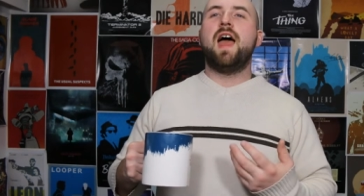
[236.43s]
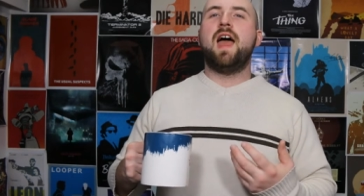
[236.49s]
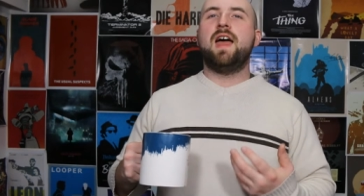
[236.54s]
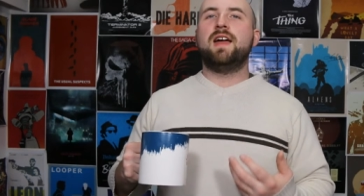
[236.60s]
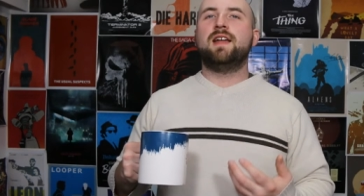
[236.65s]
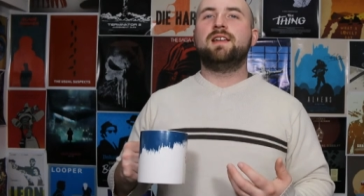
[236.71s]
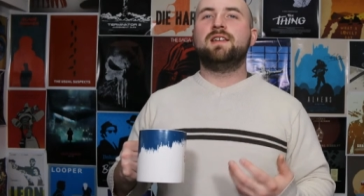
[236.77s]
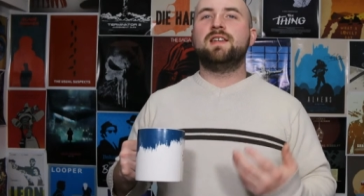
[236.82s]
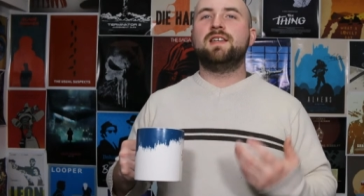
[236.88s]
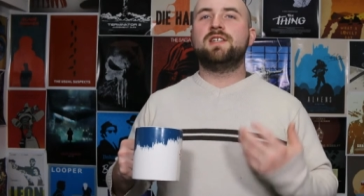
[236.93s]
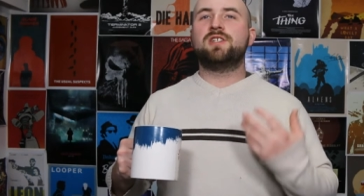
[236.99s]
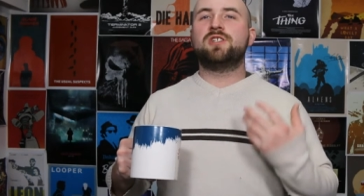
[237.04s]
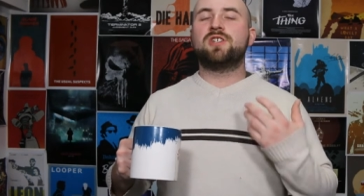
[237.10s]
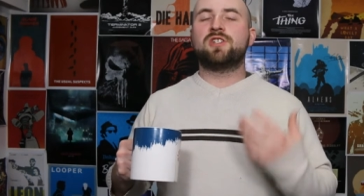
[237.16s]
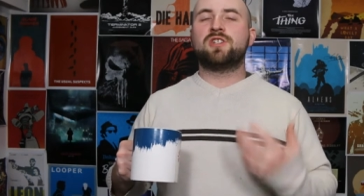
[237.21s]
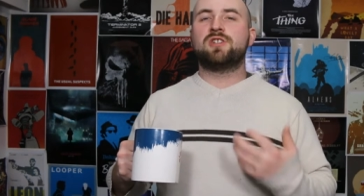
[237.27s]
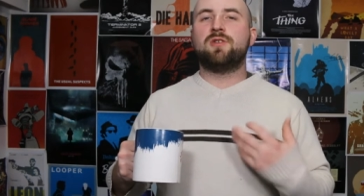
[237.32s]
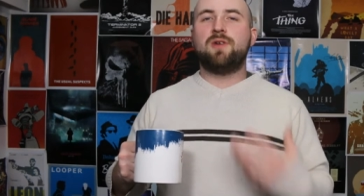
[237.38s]
and
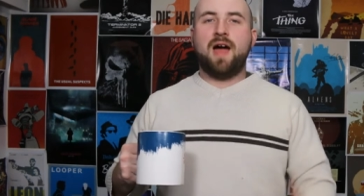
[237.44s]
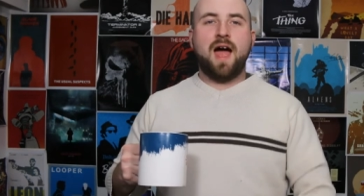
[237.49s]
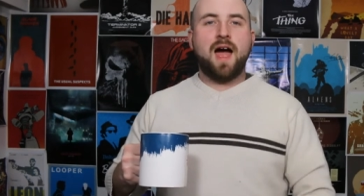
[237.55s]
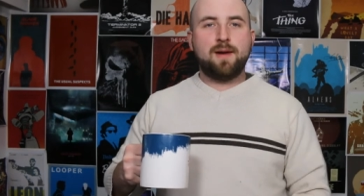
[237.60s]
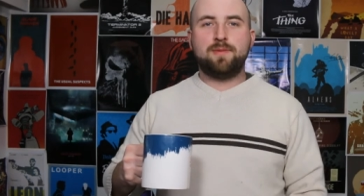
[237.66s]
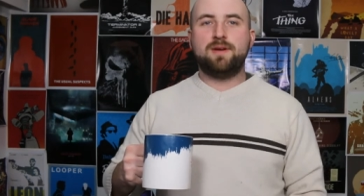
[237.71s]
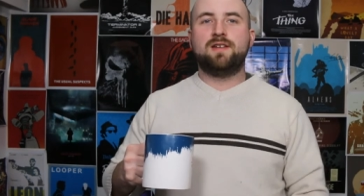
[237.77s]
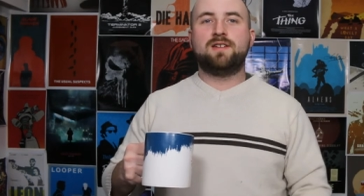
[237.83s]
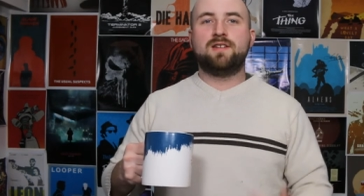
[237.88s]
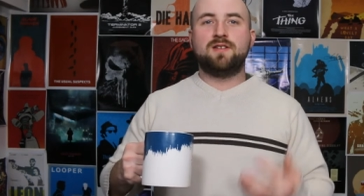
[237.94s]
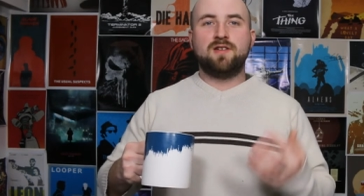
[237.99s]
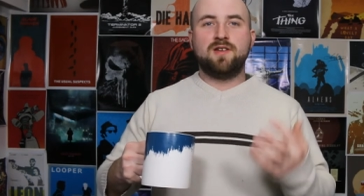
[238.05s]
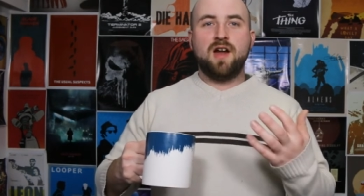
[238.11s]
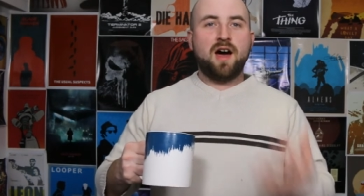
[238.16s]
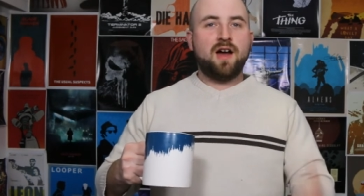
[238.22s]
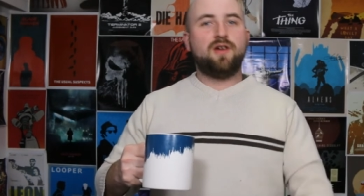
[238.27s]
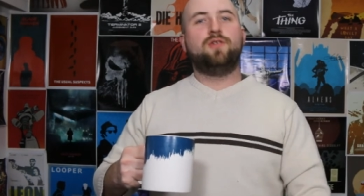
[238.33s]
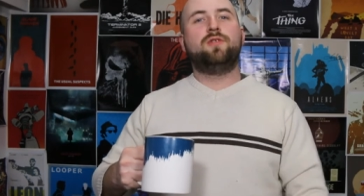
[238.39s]
he's just so happy to
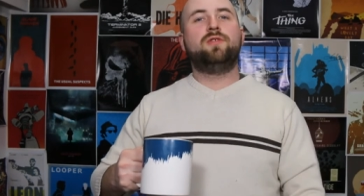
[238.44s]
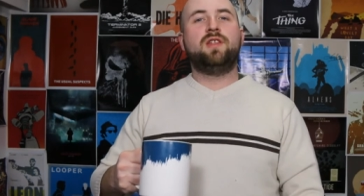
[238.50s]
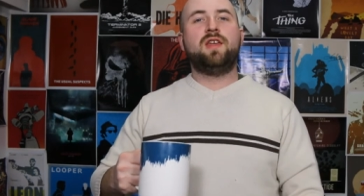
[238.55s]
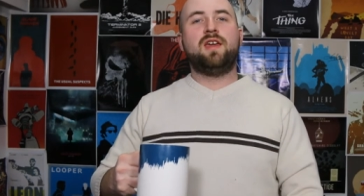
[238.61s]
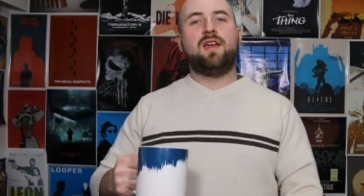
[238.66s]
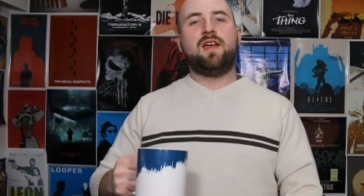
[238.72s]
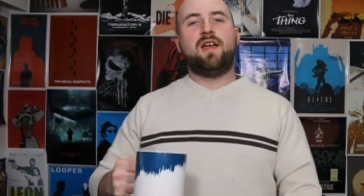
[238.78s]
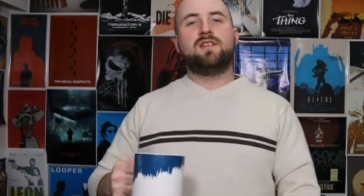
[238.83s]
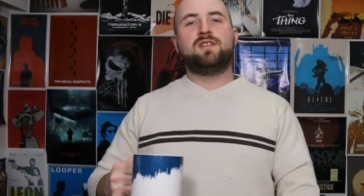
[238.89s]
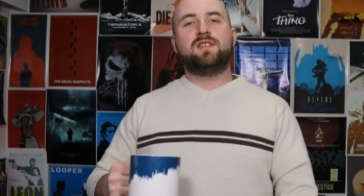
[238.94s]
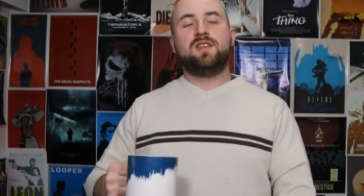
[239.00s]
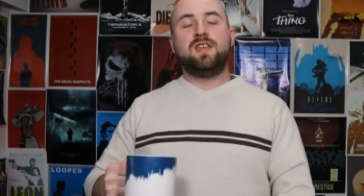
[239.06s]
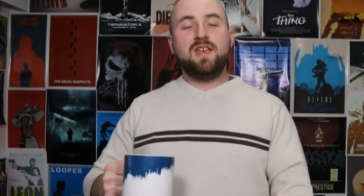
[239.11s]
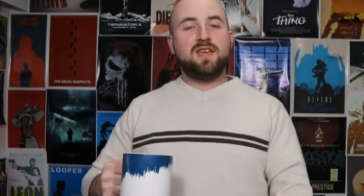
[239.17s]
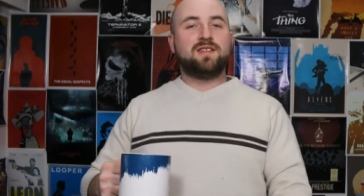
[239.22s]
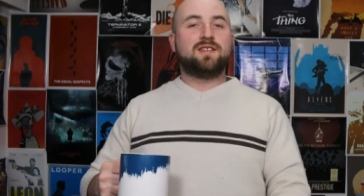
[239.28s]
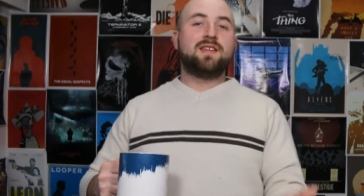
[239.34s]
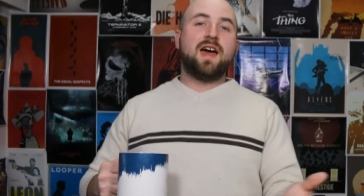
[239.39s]
not only
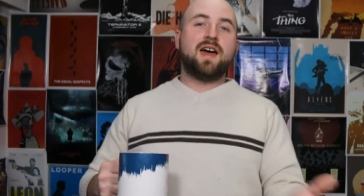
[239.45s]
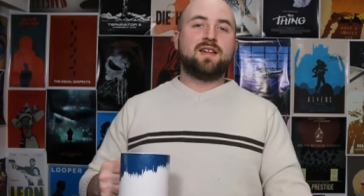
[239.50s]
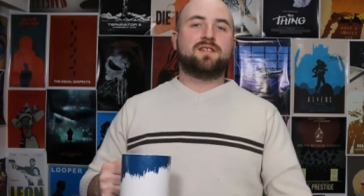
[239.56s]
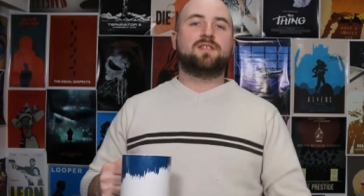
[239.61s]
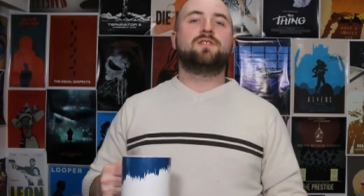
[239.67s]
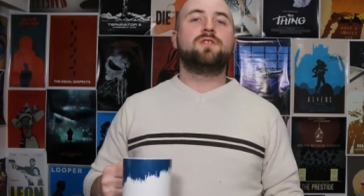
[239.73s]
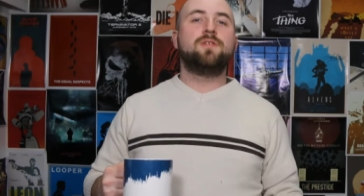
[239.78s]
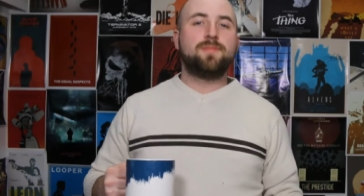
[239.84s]
see his dad as a